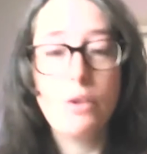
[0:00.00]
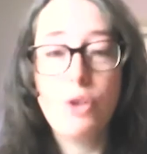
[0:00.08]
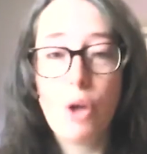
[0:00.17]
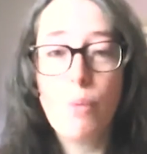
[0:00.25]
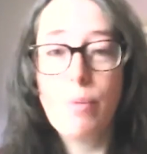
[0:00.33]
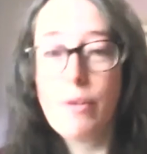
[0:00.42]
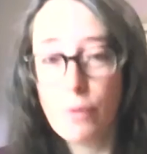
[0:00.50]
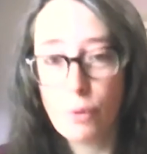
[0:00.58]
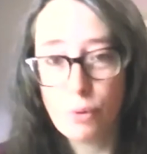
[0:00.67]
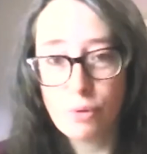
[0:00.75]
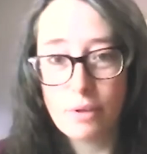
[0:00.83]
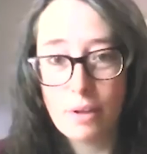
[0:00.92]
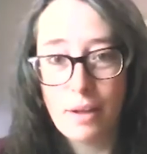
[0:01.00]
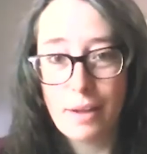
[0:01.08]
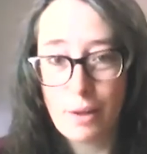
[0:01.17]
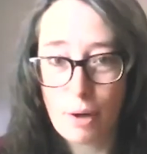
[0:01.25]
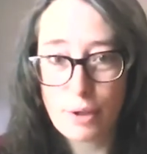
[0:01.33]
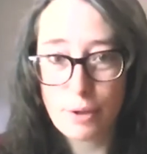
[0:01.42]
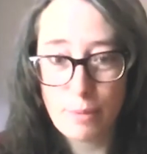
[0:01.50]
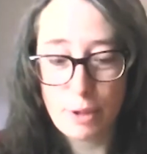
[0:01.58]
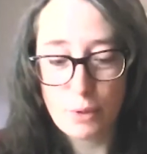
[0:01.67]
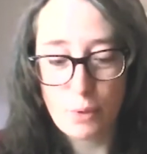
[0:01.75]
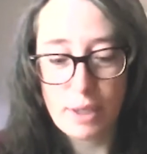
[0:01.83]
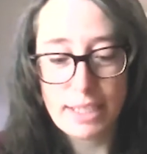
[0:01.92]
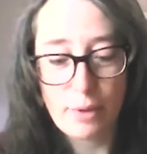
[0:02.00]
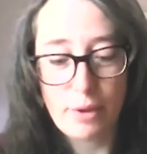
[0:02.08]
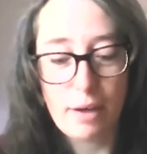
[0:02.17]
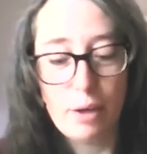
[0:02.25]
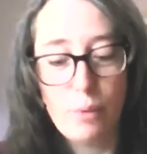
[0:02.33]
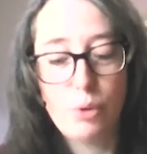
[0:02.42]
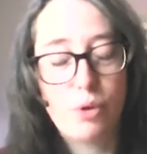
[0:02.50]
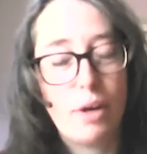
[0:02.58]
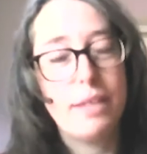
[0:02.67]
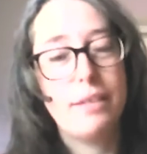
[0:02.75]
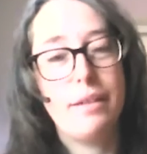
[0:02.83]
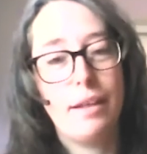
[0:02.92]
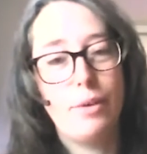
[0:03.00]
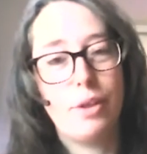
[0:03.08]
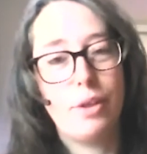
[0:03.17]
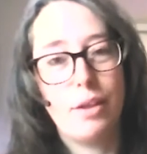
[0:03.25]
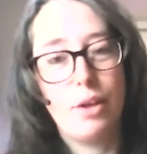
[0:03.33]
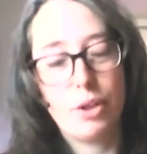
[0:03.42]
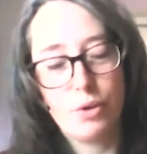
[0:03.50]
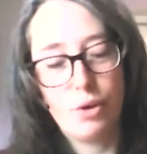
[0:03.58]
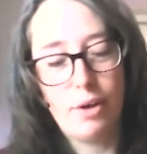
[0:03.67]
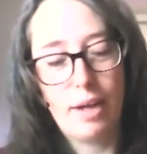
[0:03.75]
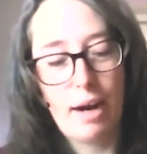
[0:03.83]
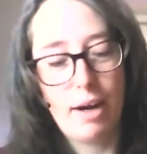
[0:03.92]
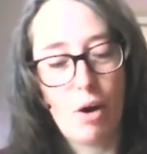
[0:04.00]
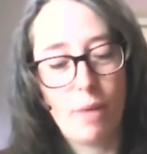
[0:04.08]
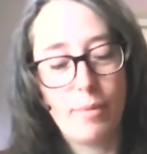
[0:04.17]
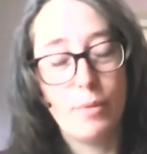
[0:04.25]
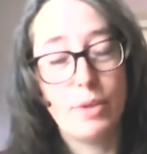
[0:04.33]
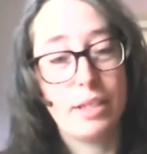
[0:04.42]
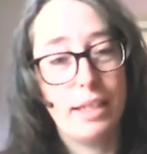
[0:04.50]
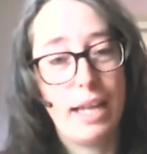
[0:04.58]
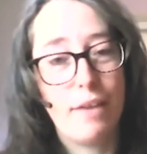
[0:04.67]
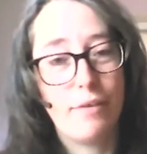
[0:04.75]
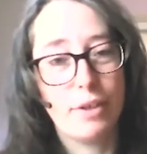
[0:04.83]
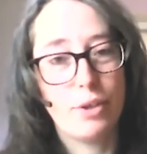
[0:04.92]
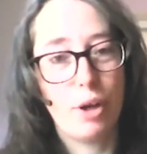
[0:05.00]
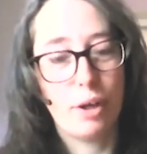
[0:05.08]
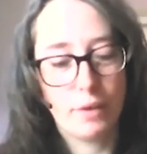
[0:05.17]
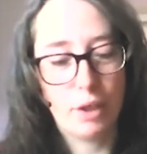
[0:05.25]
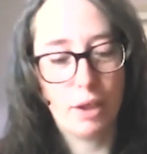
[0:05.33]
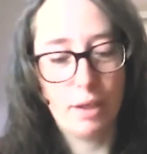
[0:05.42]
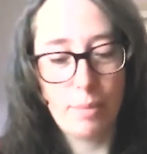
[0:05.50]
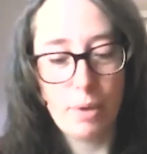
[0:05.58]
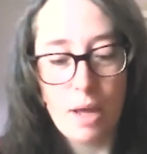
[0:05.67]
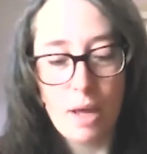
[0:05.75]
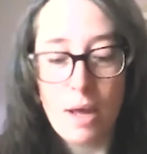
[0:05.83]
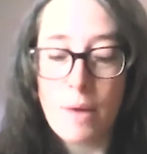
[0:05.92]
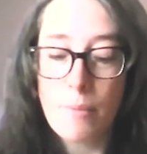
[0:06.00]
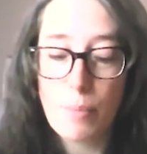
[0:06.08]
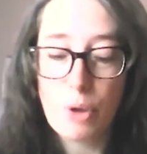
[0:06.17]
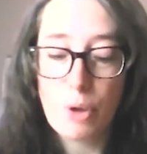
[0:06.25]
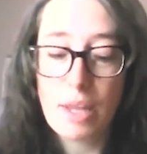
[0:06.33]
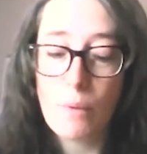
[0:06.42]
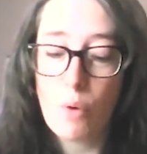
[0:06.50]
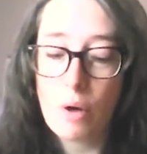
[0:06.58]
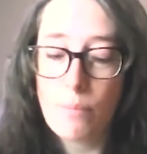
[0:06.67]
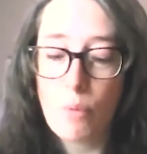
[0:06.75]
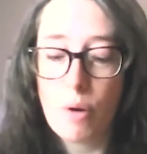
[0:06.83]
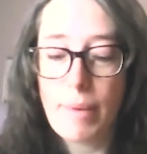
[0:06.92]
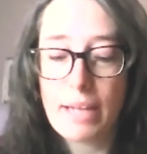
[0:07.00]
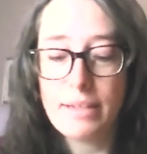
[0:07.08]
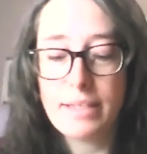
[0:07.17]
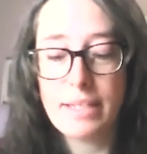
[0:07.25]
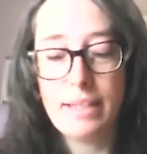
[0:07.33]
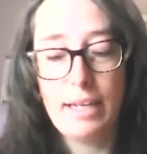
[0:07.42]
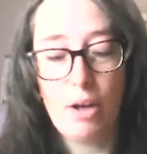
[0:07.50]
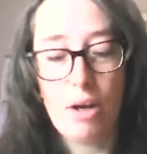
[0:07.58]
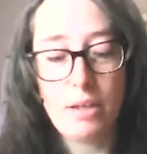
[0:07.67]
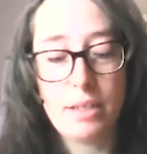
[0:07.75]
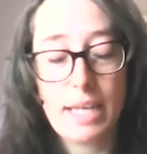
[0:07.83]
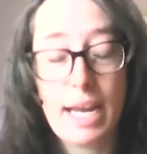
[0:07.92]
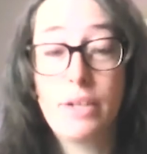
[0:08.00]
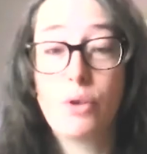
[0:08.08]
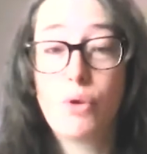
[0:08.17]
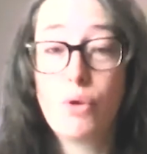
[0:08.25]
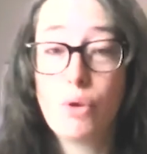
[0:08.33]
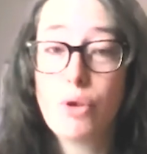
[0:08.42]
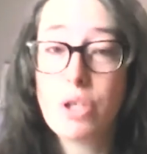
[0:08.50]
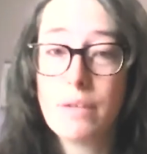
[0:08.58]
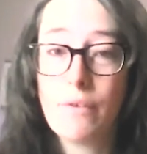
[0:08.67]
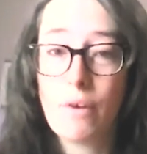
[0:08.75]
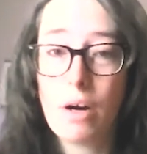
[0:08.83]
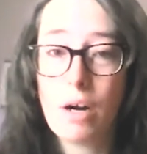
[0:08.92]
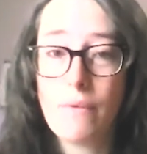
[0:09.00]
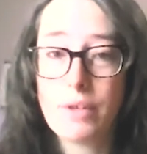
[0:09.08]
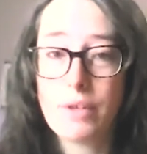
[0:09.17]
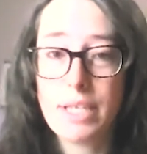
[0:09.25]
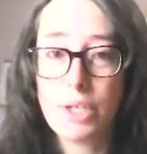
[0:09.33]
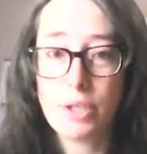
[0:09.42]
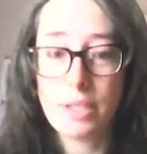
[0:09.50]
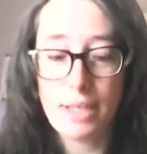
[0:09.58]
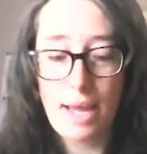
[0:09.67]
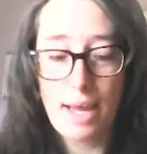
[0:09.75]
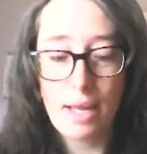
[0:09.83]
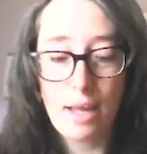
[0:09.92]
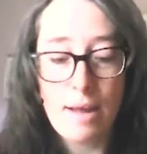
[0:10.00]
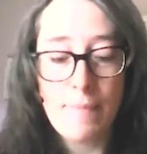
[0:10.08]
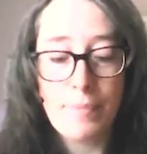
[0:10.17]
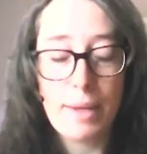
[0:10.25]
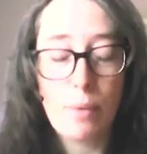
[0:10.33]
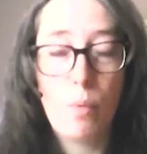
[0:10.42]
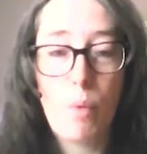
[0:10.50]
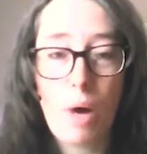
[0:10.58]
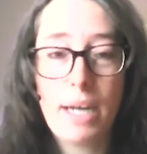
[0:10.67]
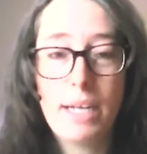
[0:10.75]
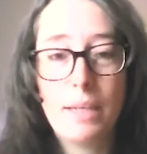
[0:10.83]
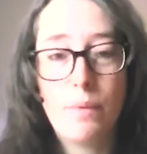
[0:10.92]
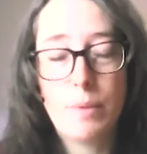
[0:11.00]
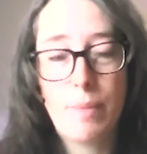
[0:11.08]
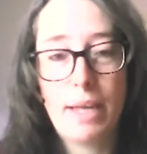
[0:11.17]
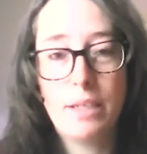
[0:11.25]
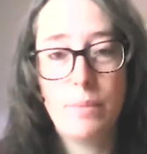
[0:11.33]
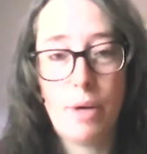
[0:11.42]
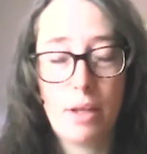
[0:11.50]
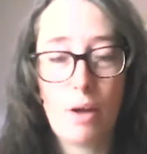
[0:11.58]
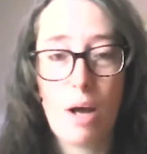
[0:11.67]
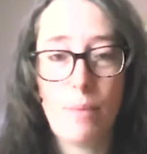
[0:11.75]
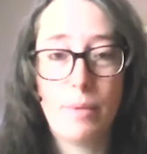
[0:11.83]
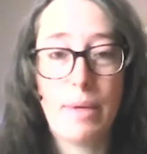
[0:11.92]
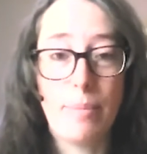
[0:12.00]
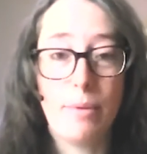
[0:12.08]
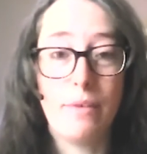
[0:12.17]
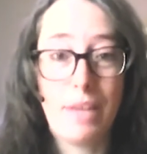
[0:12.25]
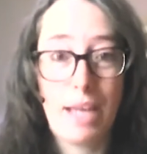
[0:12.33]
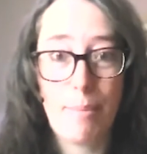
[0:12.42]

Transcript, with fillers: Don't be fooled. There are some historians out there who will try to tell you that the Austro Hungarian army was the laughing stock of Europe, but they won more battles than they lost, and crucially for our conversation today, they were widely respected by the common people of the